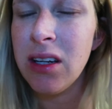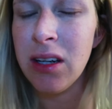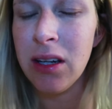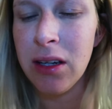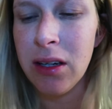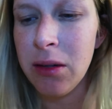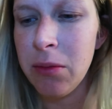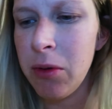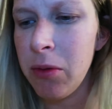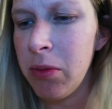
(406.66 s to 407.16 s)

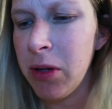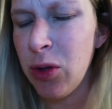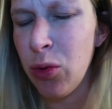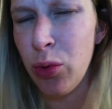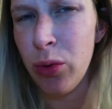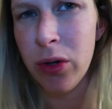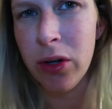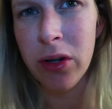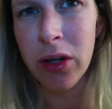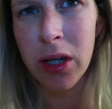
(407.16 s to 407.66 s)
and I'm a
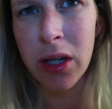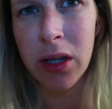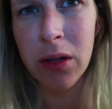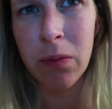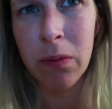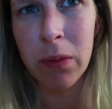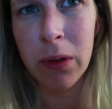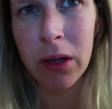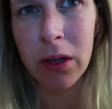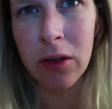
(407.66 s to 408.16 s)
bit worried
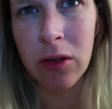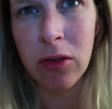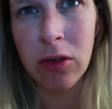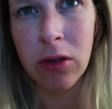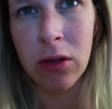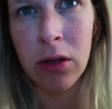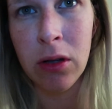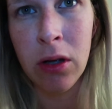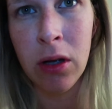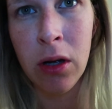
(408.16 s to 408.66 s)
because
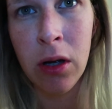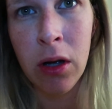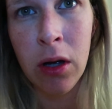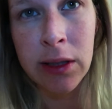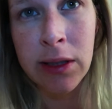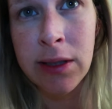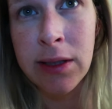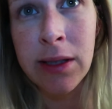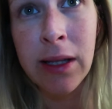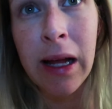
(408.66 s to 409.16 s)

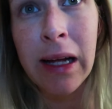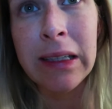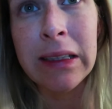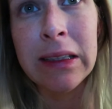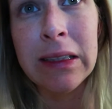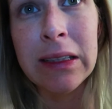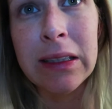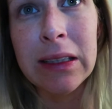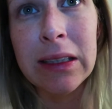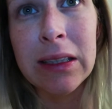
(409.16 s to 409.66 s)
it's
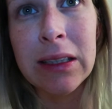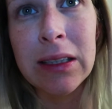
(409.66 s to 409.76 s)
not